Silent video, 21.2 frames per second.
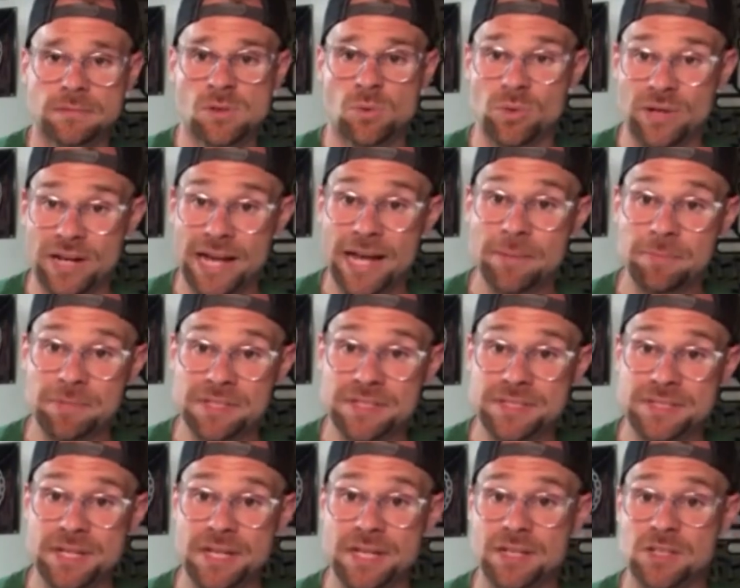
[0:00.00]
What
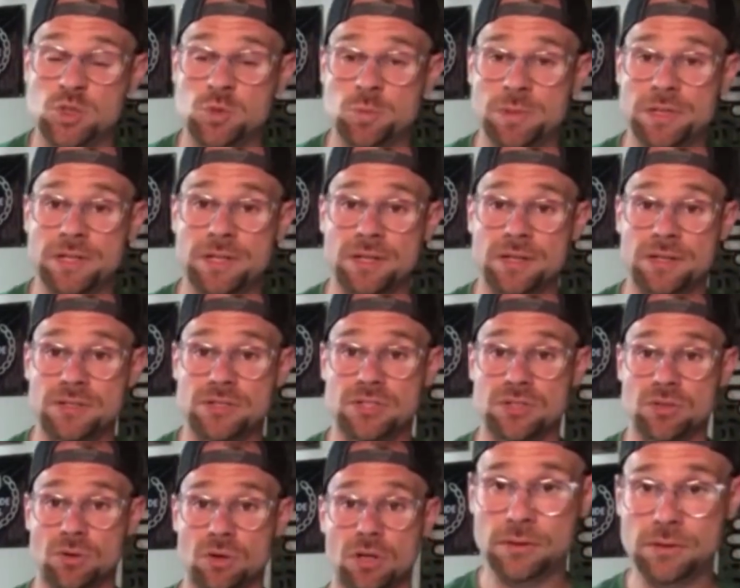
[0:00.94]
happens is because
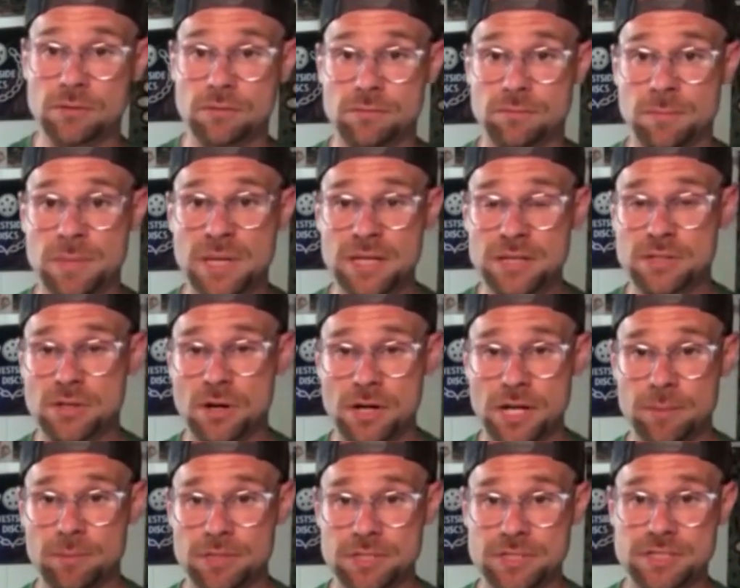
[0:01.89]
your glute medians
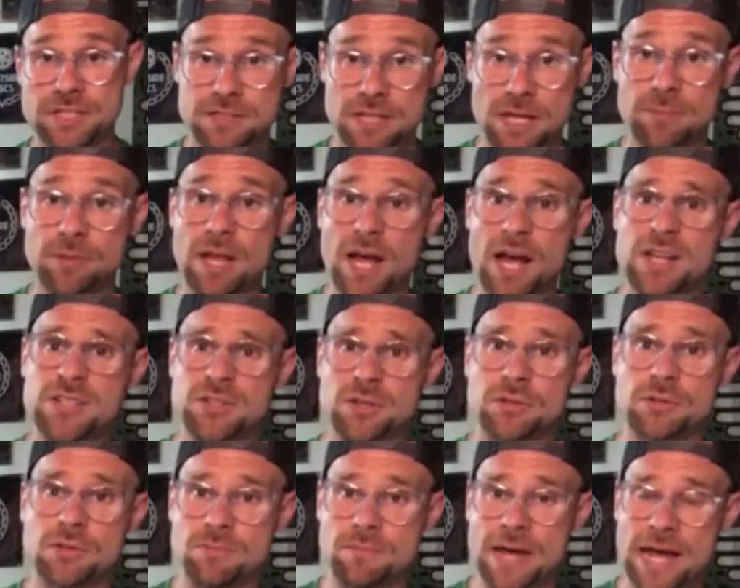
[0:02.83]
aren't able to stabilize, or
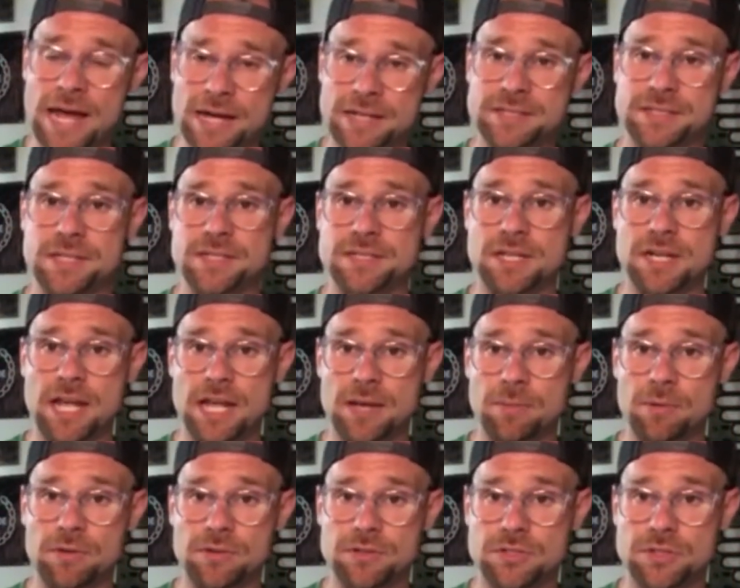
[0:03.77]
glute max isn't
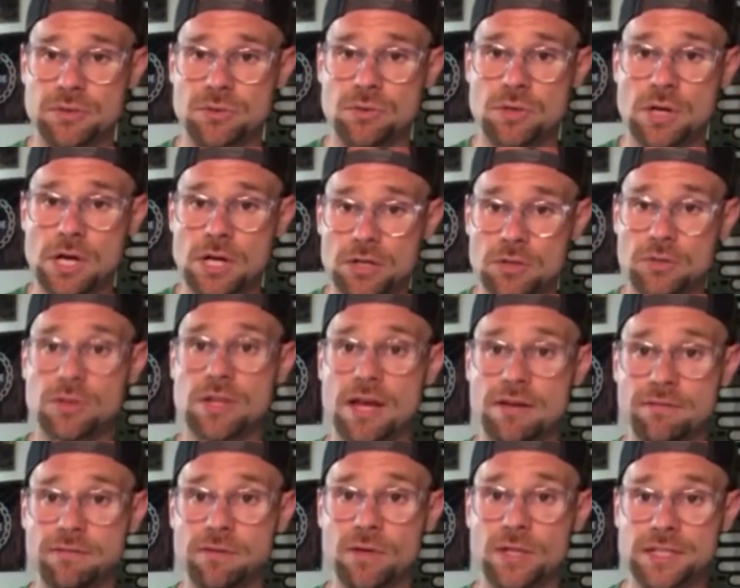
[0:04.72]
able to do
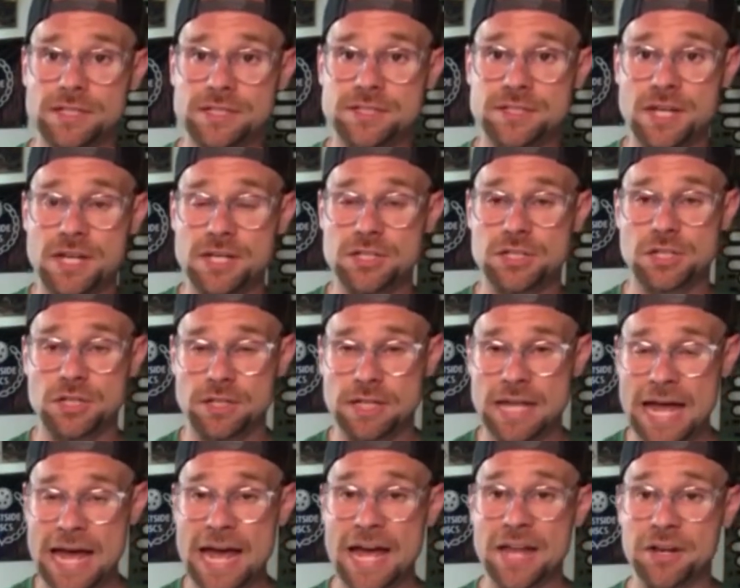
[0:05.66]
that full extension,
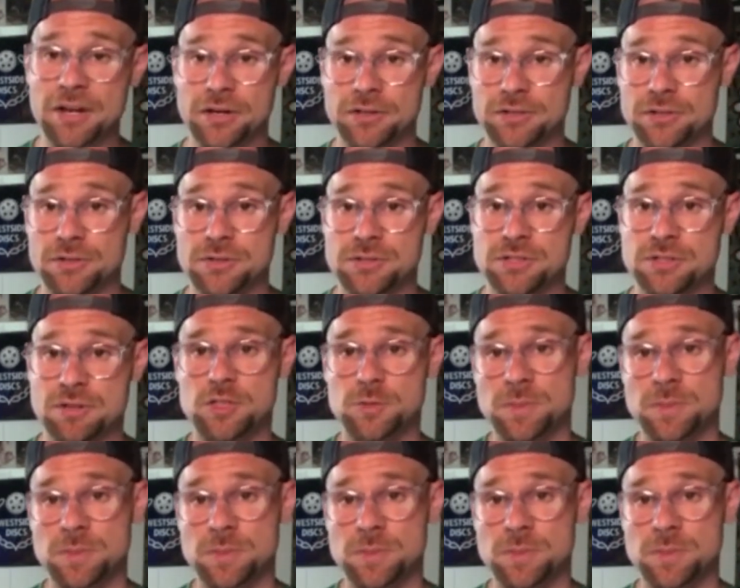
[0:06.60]
the adductors,